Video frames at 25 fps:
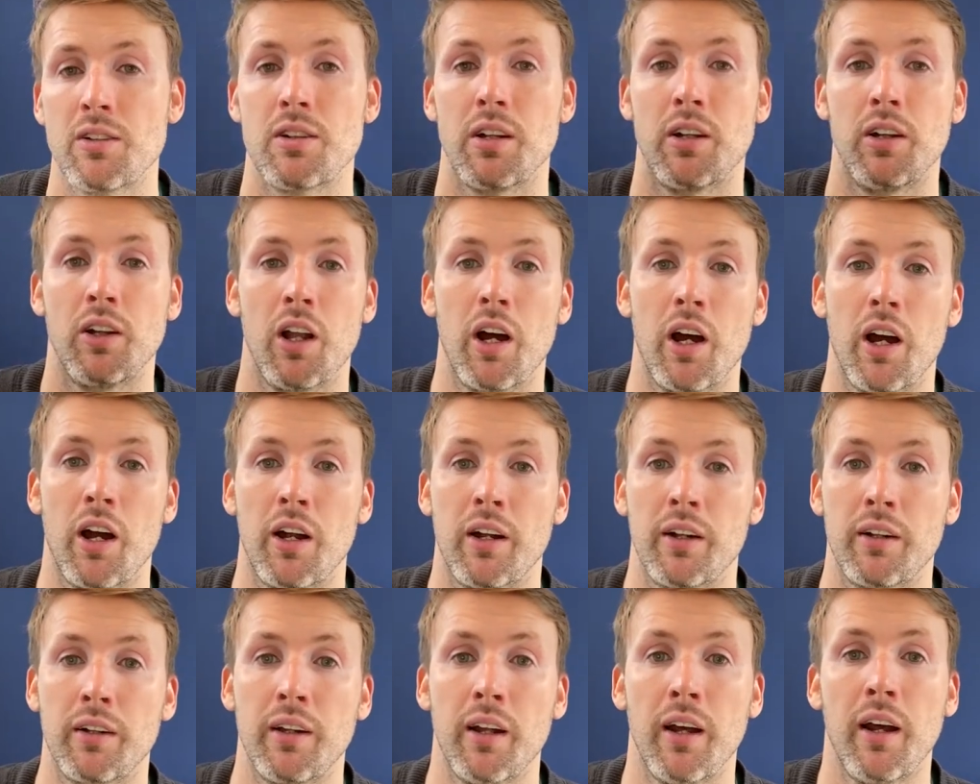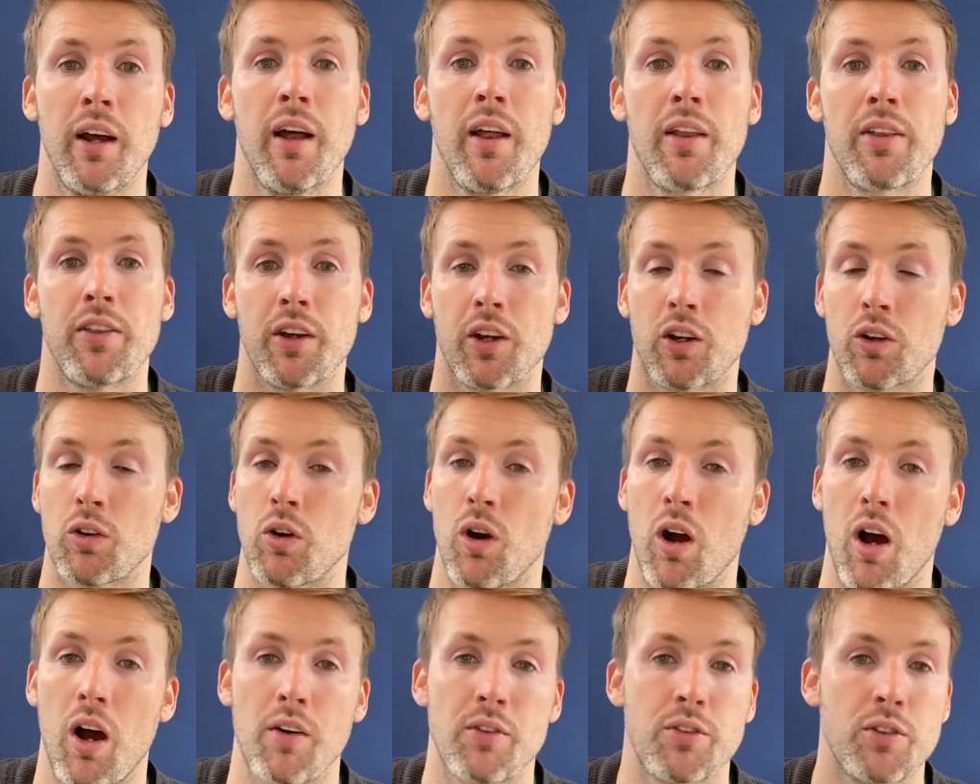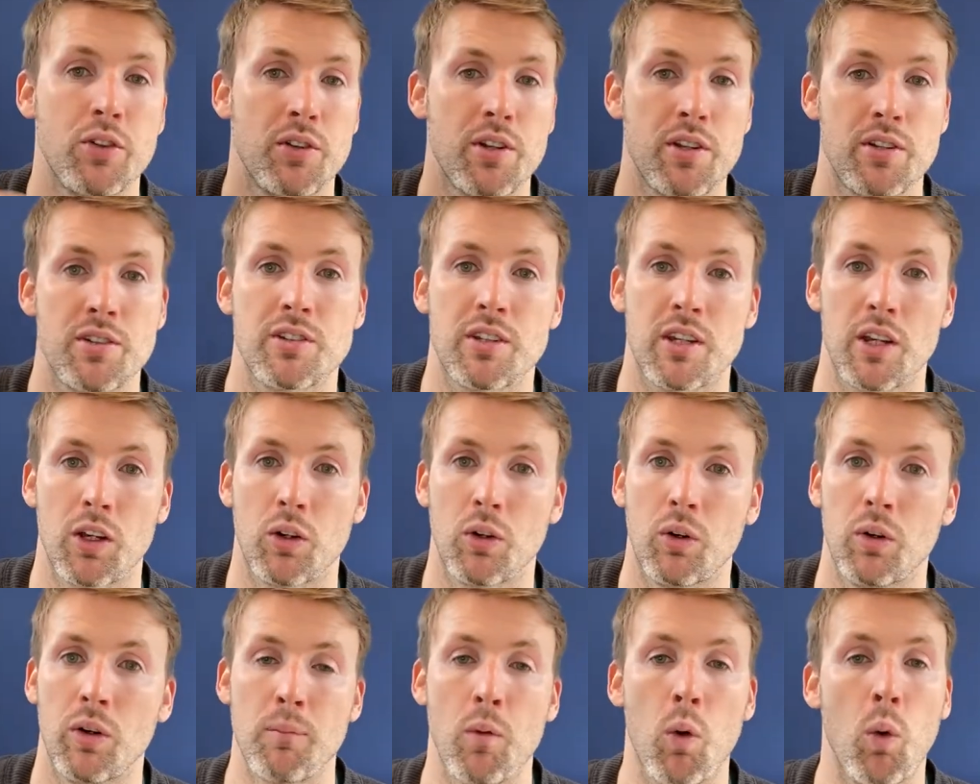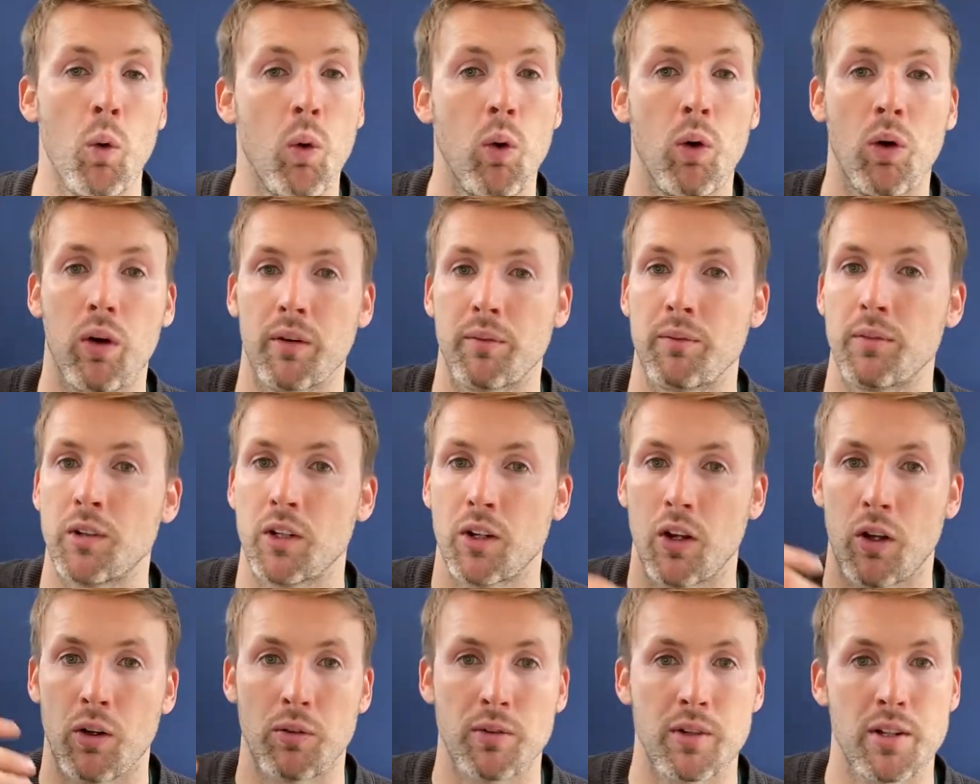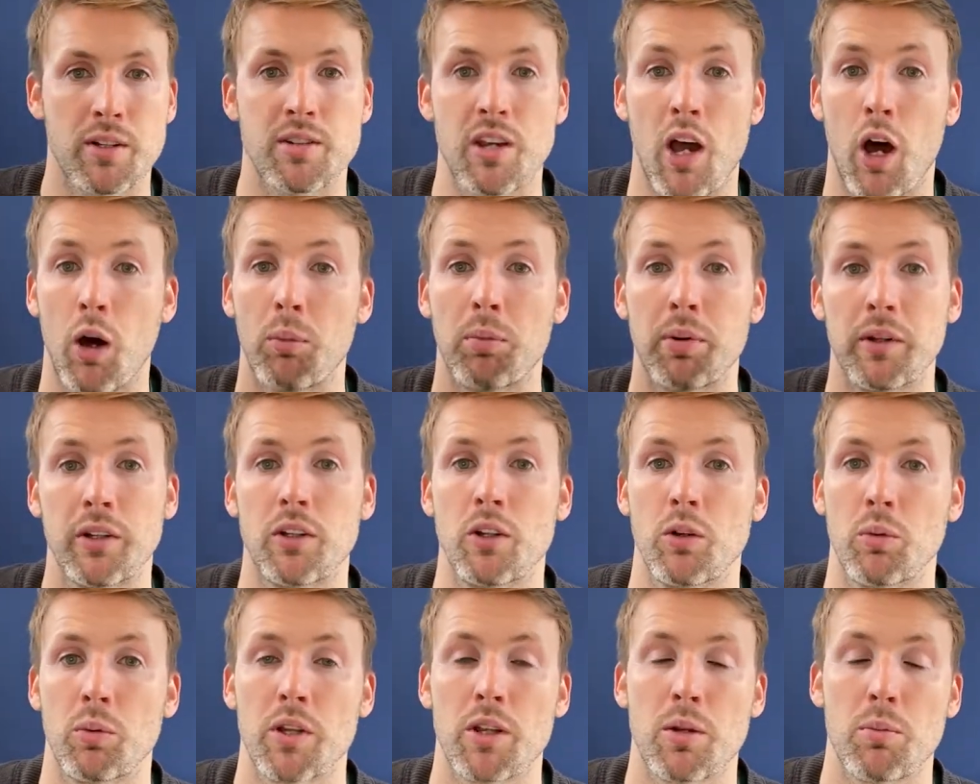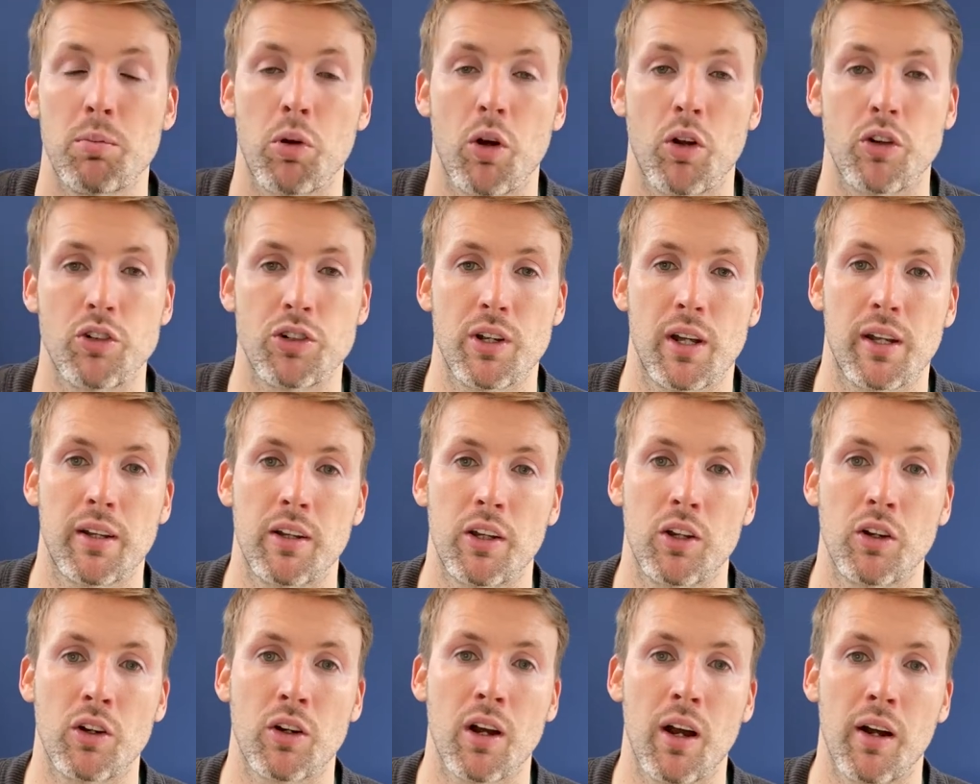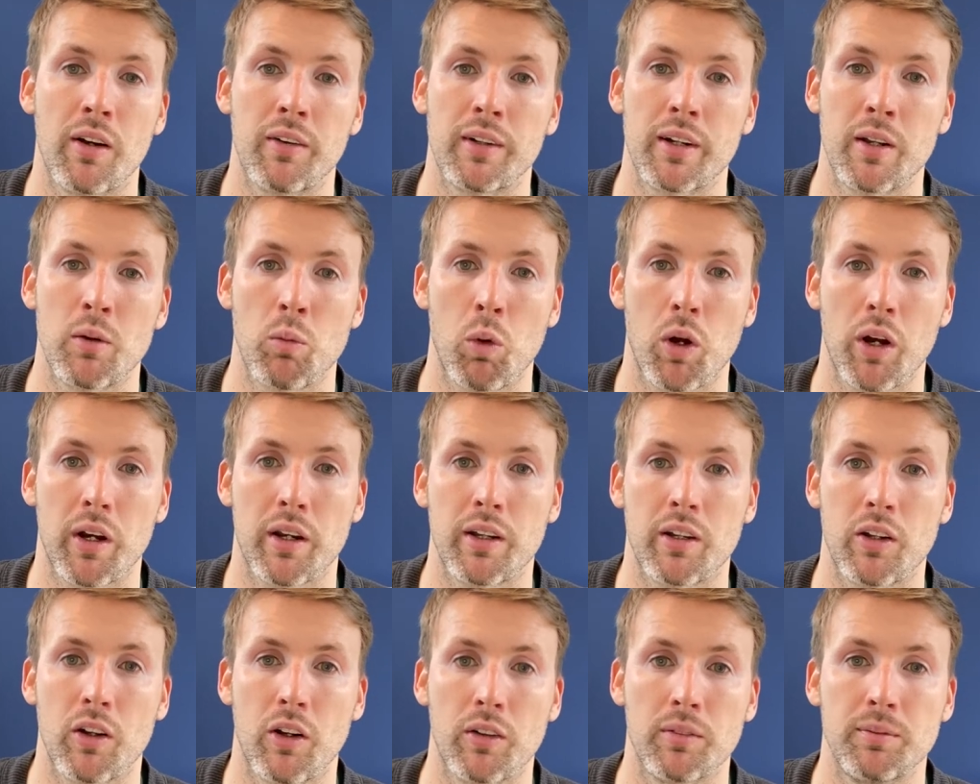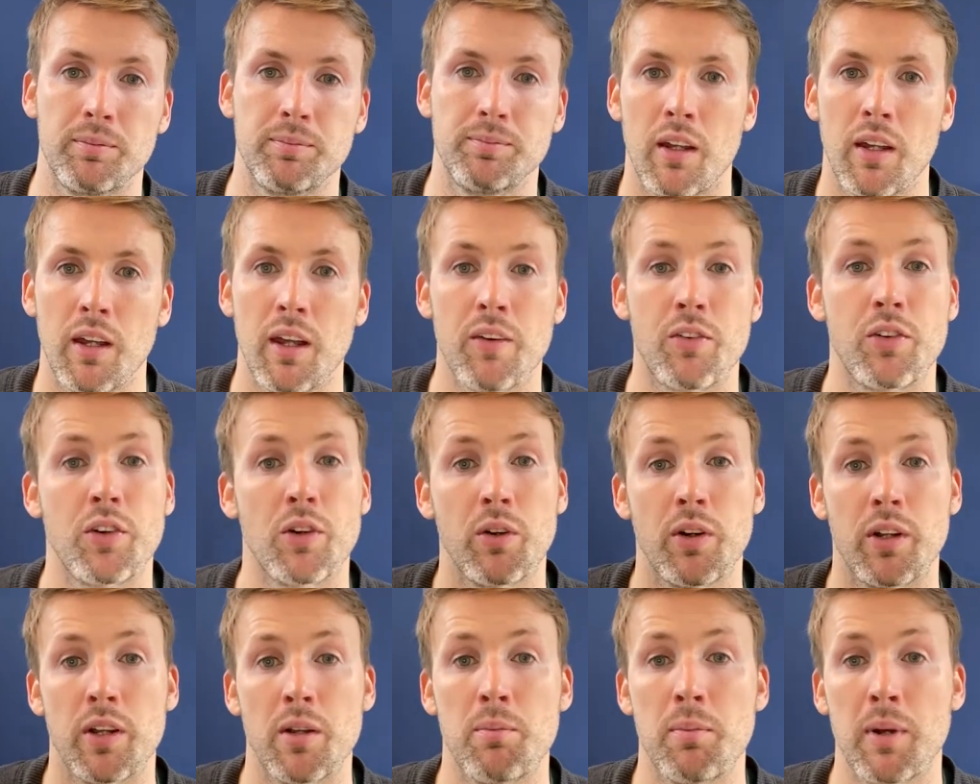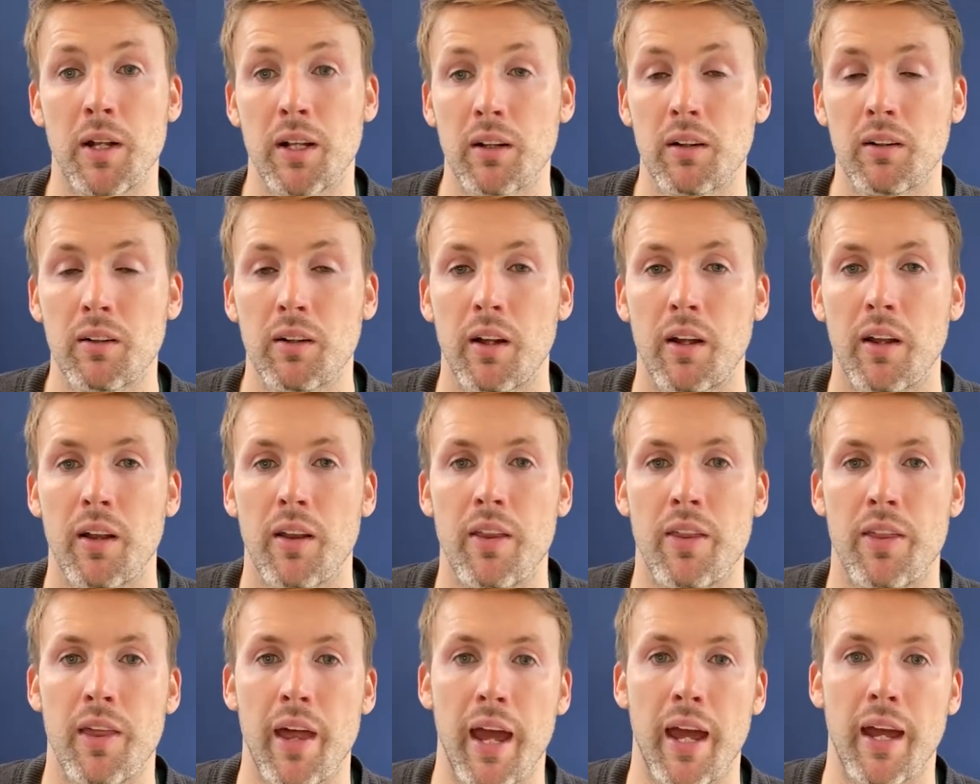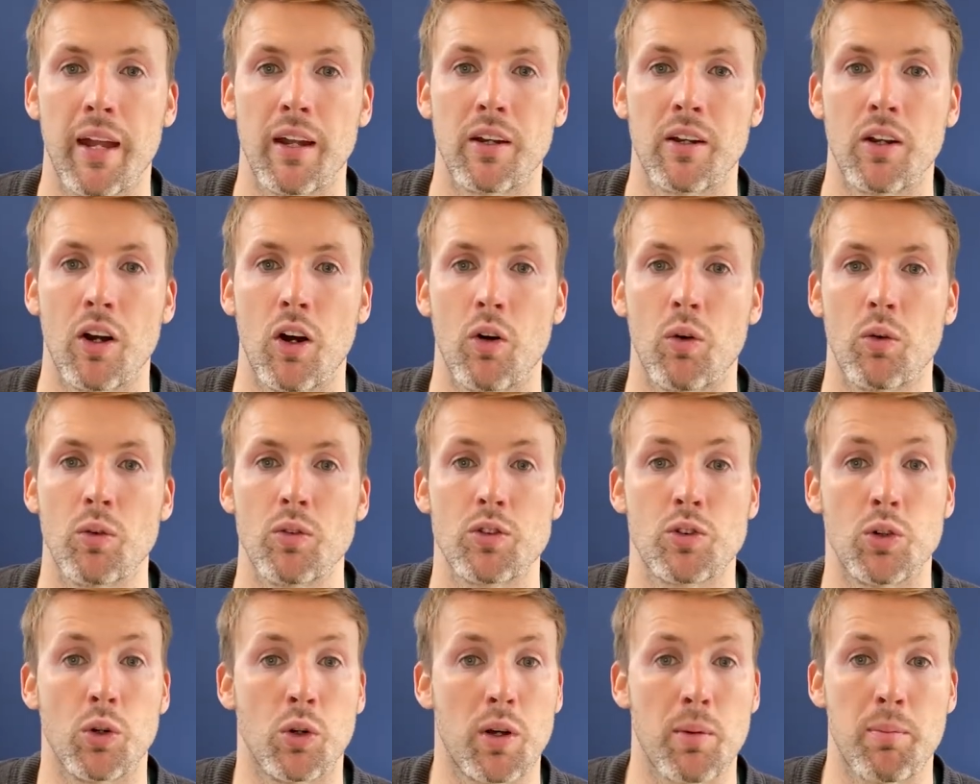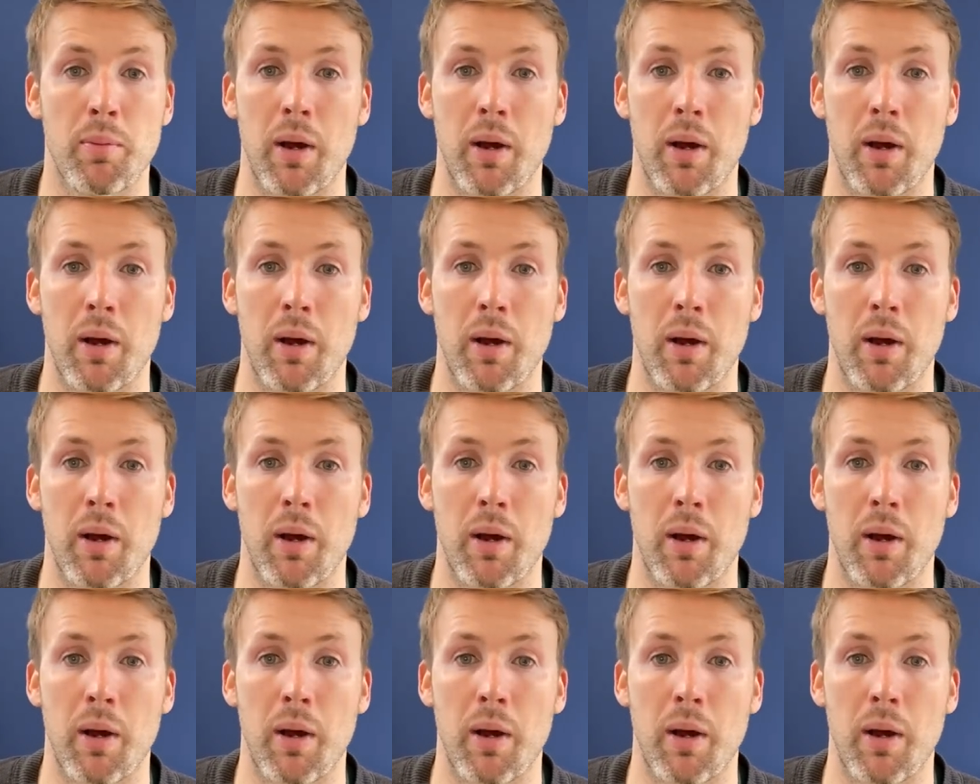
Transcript: to learn the craft or the skill or you know that's helping you with the project that you're currently working on. If you're in the middle, then talk